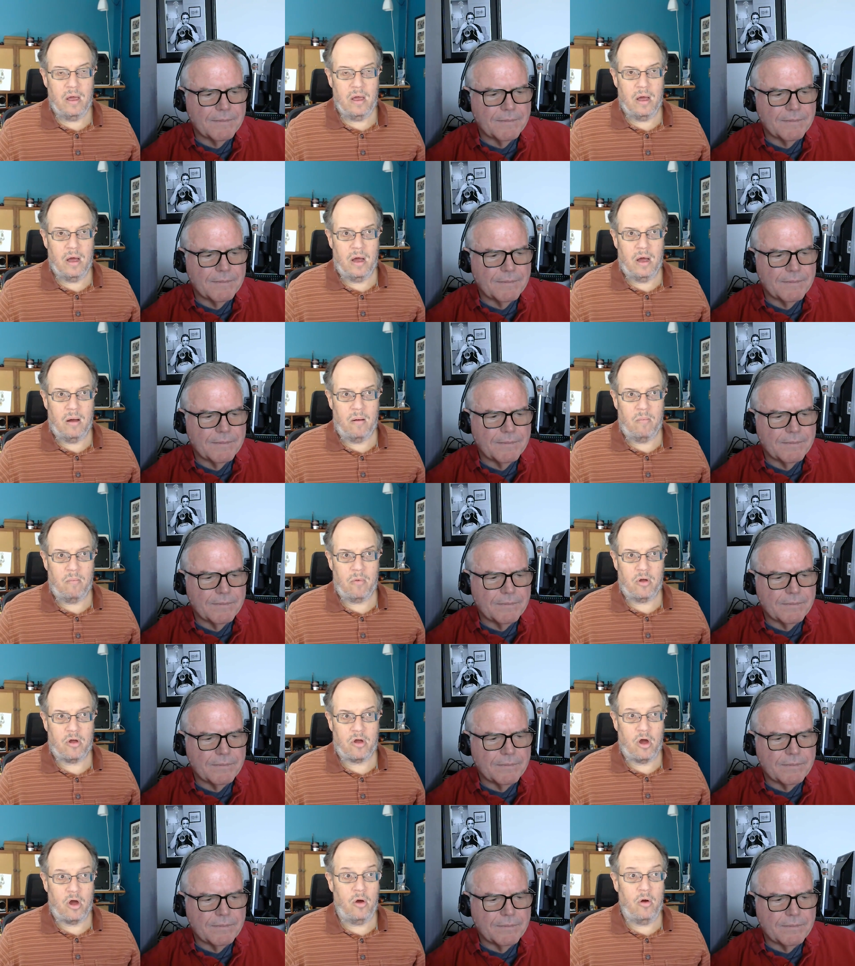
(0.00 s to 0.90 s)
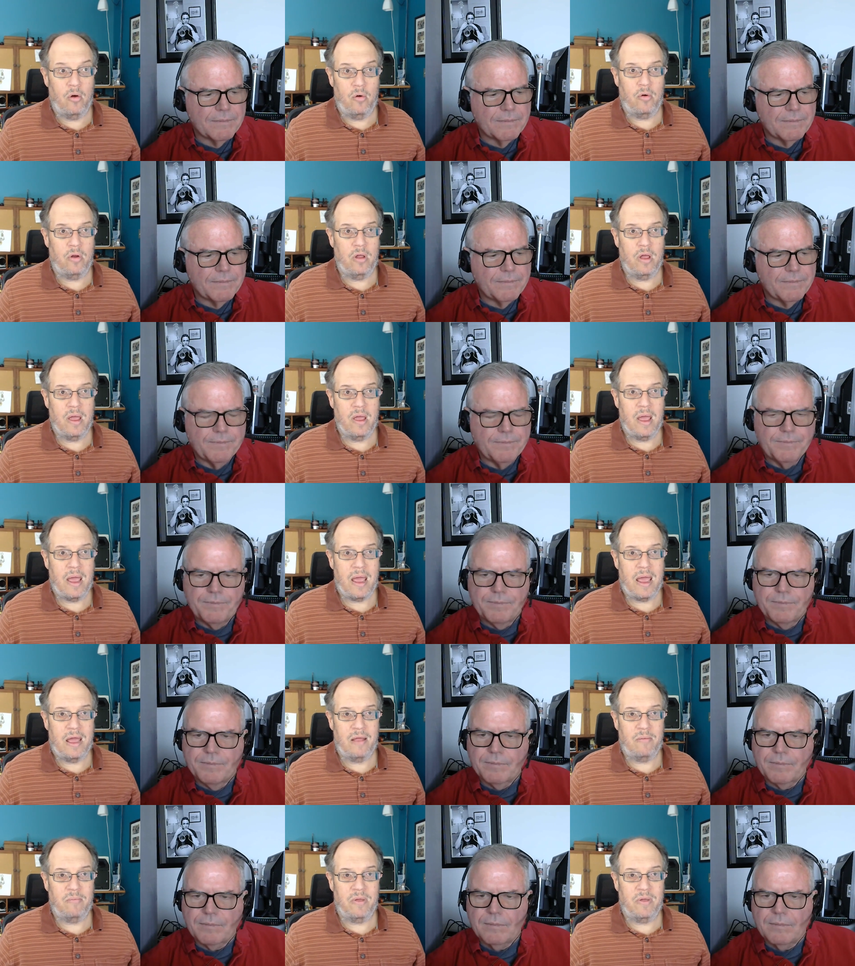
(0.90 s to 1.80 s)
Speaker 1: um, code
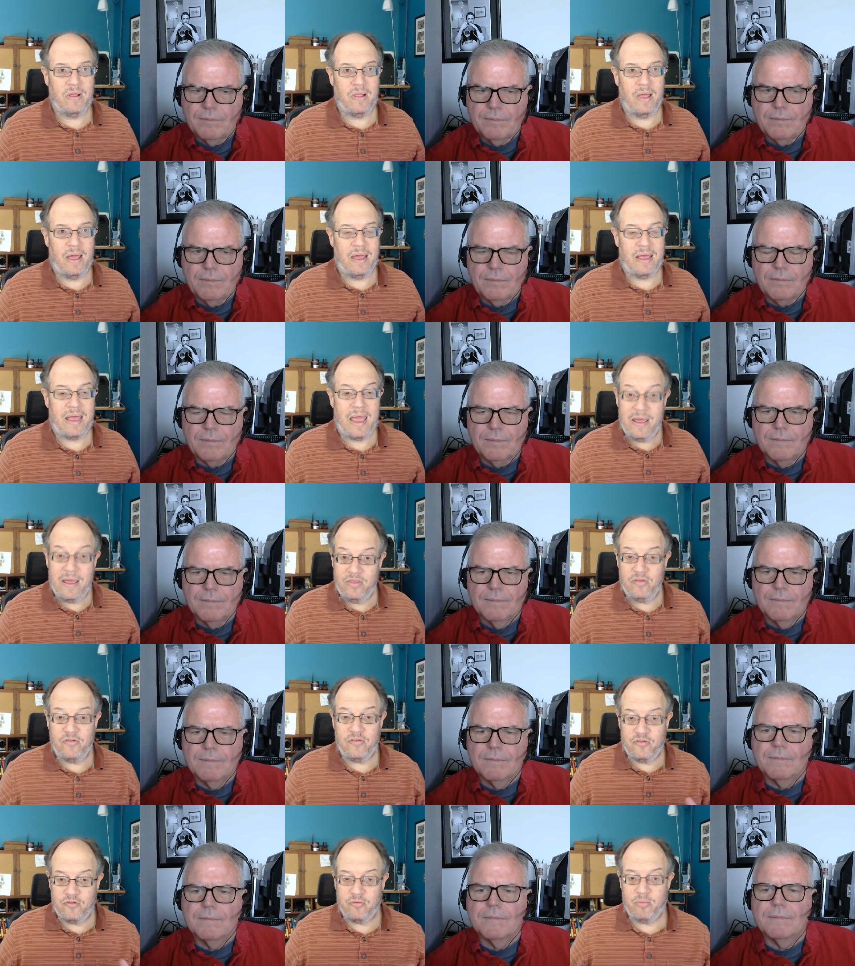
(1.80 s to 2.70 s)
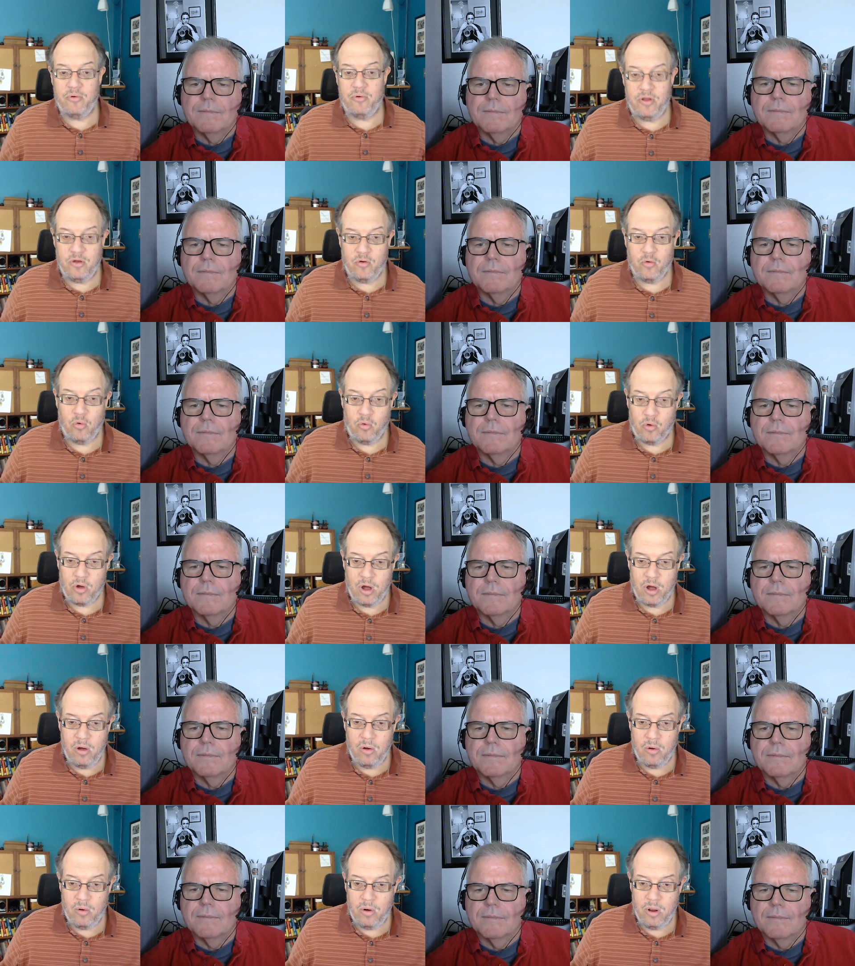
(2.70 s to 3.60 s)
and be like hey this is pretty cool
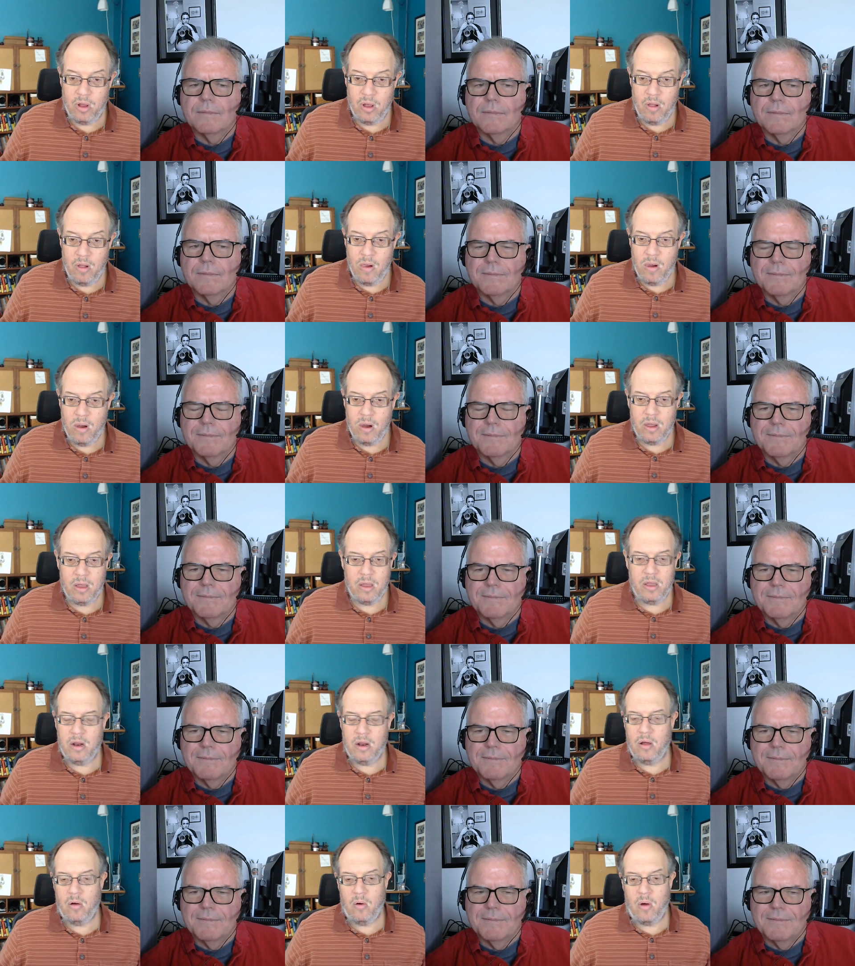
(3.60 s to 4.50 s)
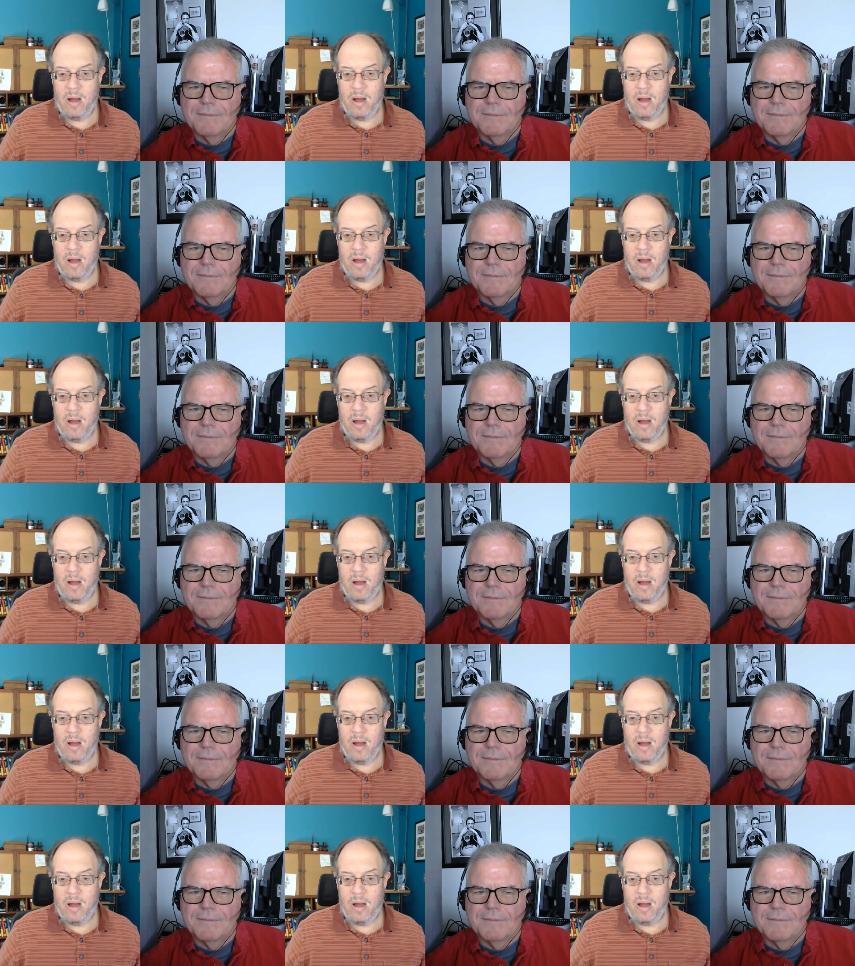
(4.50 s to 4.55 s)
code you know